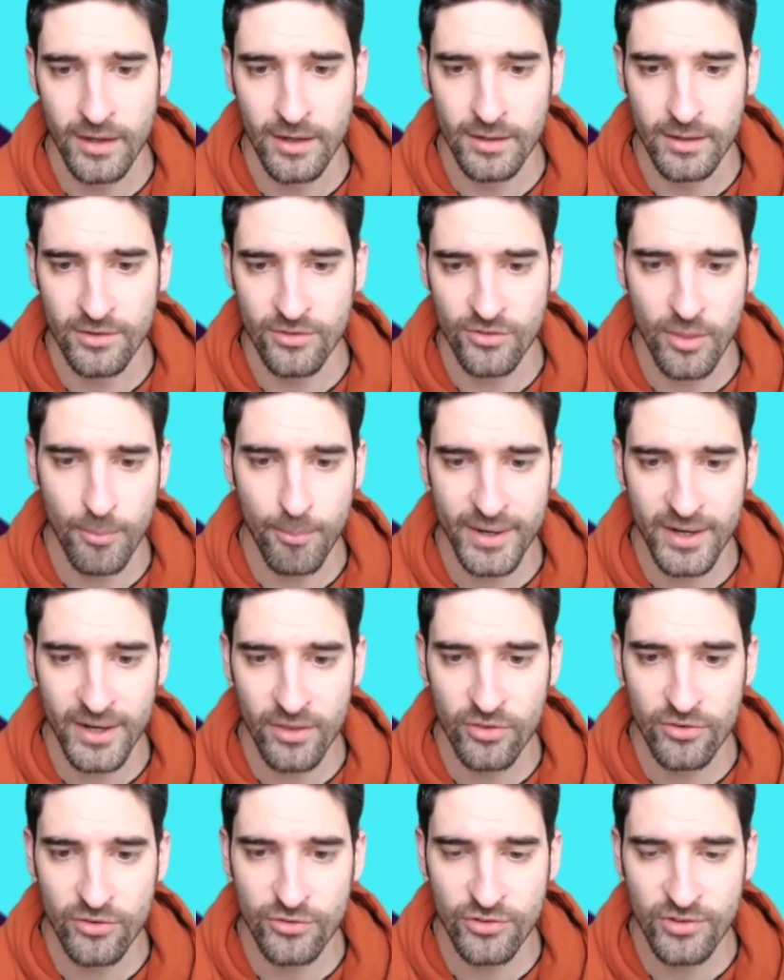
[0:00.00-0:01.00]
and it's the bit of
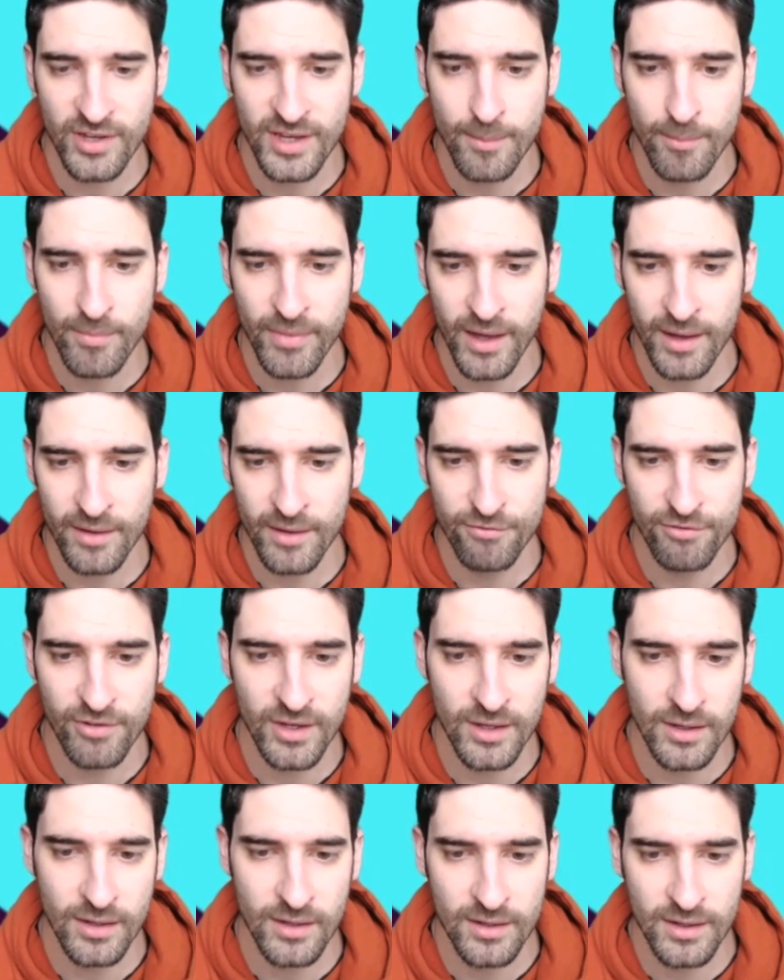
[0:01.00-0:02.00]
the team that I'm
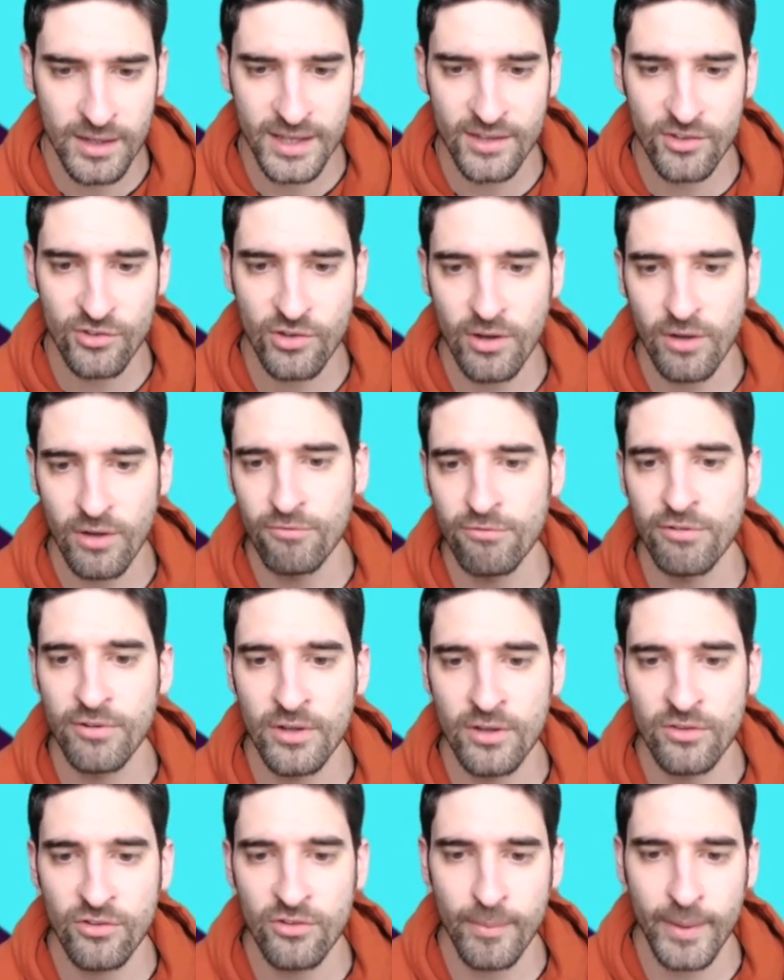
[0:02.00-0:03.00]
feeling least
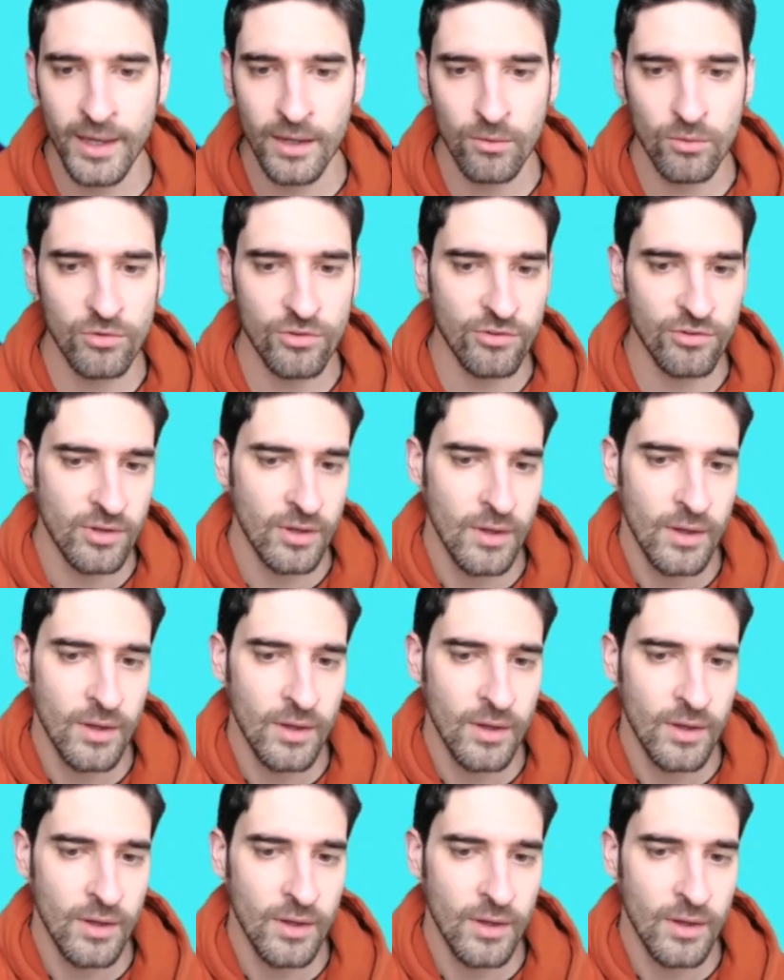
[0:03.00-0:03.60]
confident about.